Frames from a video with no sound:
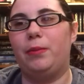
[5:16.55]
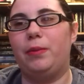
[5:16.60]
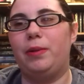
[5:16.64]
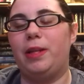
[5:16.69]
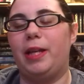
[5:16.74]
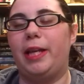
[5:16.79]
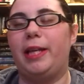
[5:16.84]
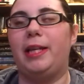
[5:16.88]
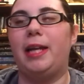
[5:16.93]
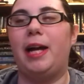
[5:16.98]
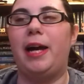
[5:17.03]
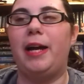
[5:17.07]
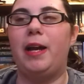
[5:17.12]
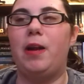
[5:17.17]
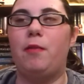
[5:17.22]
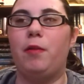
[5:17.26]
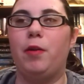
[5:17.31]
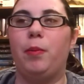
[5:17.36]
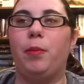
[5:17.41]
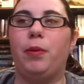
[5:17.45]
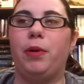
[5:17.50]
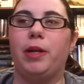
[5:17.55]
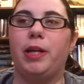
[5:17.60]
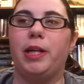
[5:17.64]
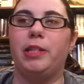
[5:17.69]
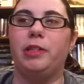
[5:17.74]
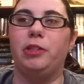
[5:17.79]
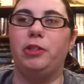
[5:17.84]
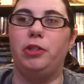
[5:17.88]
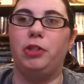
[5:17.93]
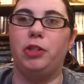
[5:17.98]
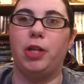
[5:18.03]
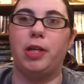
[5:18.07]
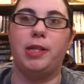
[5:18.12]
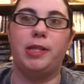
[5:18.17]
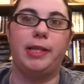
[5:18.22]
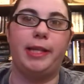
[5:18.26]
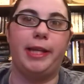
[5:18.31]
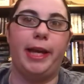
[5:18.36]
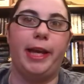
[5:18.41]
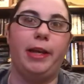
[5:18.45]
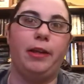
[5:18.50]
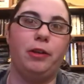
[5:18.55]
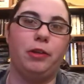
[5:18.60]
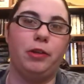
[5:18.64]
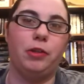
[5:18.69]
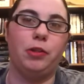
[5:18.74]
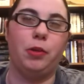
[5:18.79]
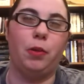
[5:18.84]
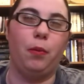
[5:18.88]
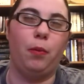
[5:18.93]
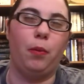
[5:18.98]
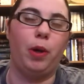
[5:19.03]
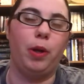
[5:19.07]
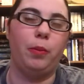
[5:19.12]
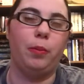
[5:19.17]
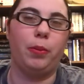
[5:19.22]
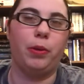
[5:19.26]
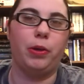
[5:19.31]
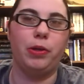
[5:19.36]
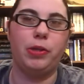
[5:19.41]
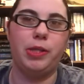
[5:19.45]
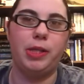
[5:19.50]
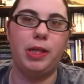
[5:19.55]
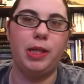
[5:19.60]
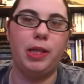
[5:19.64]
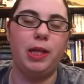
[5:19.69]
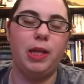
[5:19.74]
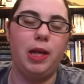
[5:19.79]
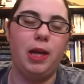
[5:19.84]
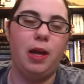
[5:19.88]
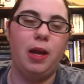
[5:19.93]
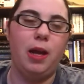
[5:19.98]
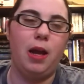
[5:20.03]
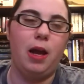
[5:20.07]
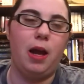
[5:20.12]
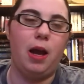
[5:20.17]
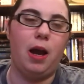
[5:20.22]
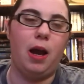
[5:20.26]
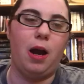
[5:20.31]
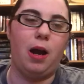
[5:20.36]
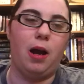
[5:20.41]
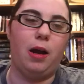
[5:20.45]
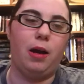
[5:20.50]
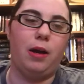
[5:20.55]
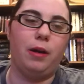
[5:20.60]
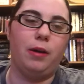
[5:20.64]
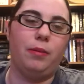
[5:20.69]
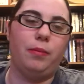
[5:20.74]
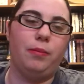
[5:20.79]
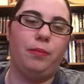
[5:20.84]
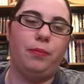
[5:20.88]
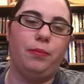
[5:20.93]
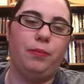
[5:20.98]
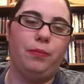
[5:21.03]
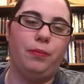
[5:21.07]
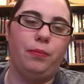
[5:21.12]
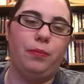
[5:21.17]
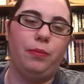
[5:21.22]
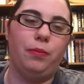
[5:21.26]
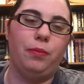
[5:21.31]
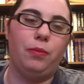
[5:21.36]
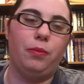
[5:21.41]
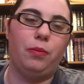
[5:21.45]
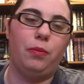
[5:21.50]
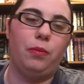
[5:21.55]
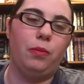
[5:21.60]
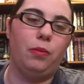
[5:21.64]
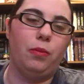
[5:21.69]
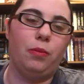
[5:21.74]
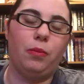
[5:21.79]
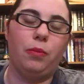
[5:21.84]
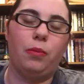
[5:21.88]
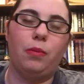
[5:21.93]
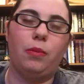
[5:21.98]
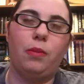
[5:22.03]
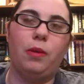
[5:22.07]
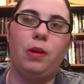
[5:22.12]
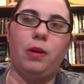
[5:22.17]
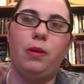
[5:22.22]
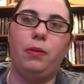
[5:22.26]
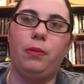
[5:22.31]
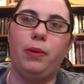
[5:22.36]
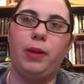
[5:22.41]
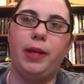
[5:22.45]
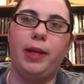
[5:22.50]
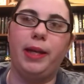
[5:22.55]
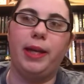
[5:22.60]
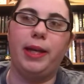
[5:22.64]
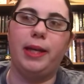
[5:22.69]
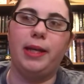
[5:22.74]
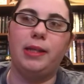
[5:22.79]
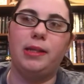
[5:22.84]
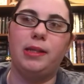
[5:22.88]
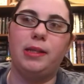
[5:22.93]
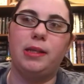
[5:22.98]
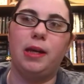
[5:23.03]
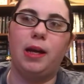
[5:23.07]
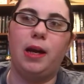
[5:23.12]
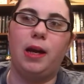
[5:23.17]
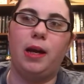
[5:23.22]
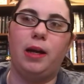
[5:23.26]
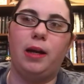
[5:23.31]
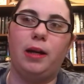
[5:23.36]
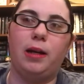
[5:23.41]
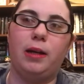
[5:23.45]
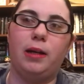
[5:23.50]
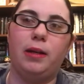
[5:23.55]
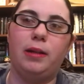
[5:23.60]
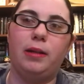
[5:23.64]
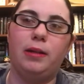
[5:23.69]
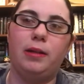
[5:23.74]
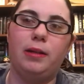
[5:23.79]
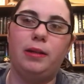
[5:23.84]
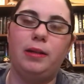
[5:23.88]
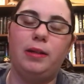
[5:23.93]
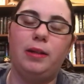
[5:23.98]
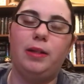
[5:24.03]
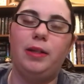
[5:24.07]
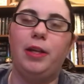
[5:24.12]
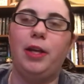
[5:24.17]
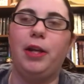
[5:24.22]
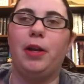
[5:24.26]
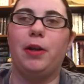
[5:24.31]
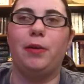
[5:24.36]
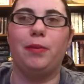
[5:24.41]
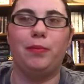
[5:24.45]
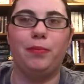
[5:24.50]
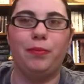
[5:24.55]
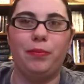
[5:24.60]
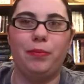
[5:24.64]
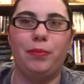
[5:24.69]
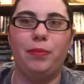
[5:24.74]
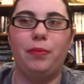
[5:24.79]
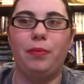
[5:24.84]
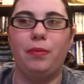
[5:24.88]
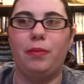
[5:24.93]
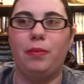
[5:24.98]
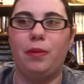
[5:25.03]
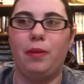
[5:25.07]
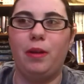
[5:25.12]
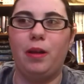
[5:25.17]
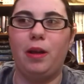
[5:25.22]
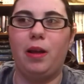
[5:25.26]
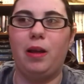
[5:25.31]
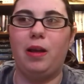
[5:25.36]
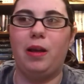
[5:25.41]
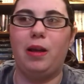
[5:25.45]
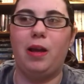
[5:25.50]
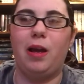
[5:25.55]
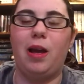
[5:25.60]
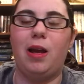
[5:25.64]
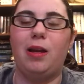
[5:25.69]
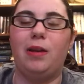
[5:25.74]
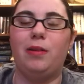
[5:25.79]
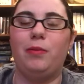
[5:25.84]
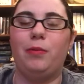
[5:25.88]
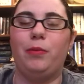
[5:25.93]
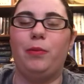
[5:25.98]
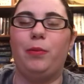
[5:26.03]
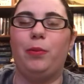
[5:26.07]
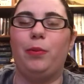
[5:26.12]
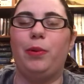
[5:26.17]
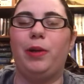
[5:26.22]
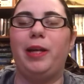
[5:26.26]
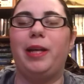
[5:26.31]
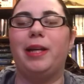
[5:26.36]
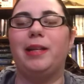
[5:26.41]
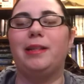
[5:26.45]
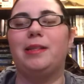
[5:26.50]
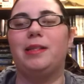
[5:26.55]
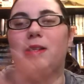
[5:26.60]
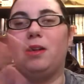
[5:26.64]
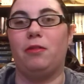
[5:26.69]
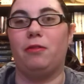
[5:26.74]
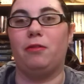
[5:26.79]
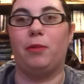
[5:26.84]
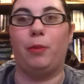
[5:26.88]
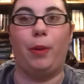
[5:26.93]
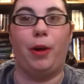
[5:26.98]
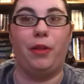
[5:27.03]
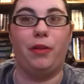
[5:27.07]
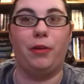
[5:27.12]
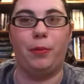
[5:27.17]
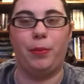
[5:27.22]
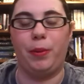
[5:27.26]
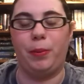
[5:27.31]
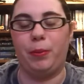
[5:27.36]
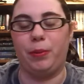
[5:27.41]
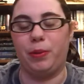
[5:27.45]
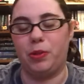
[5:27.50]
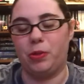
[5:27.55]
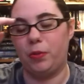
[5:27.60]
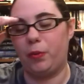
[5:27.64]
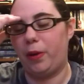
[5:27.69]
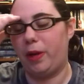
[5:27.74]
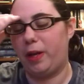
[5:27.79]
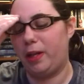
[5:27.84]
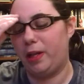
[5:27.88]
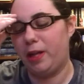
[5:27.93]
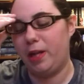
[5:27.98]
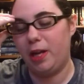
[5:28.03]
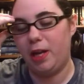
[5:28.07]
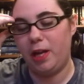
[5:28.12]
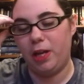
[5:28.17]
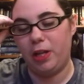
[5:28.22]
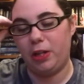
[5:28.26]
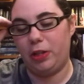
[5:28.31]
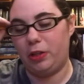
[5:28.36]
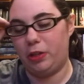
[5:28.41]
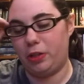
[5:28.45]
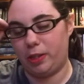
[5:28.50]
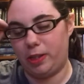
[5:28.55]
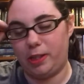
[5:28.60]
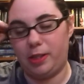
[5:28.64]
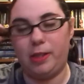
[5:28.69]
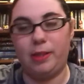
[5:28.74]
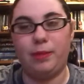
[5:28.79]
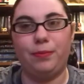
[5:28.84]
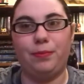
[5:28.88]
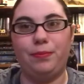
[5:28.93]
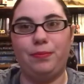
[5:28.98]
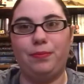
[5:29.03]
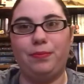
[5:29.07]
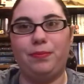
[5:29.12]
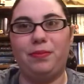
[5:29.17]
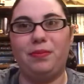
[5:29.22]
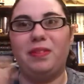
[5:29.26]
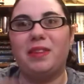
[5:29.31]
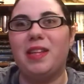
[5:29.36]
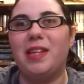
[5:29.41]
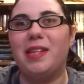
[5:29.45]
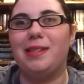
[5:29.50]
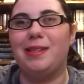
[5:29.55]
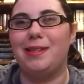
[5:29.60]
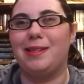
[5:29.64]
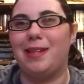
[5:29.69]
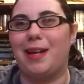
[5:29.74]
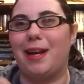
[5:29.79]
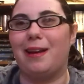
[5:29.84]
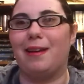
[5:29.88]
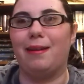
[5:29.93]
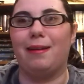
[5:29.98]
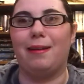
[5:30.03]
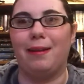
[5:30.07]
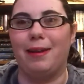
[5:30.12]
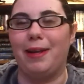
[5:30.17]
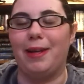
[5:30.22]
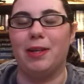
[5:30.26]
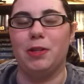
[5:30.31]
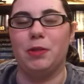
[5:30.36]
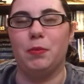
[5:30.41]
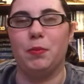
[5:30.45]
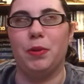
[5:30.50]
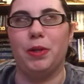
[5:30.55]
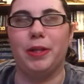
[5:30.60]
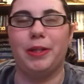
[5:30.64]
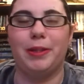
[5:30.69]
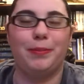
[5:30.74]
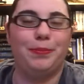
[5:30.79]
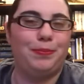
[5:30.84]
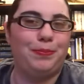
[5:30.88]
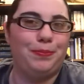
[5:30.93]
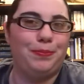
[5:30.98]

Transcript: Like, not every book is just catered to one person. Um, we get, you know, we get stuff from other people as well. Just, this is technically his book.